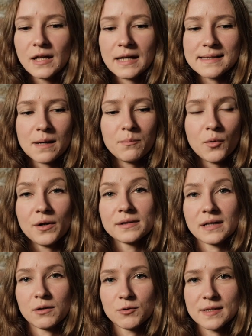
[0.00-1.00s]
At some
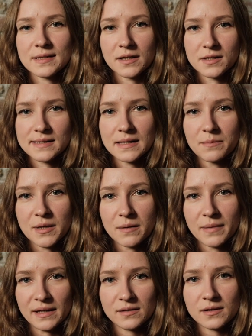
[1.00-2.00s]
point, I would start sleeping
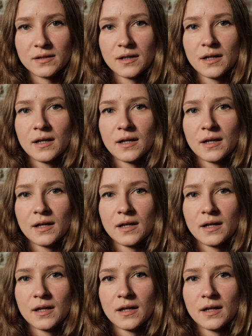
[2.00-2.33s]
better,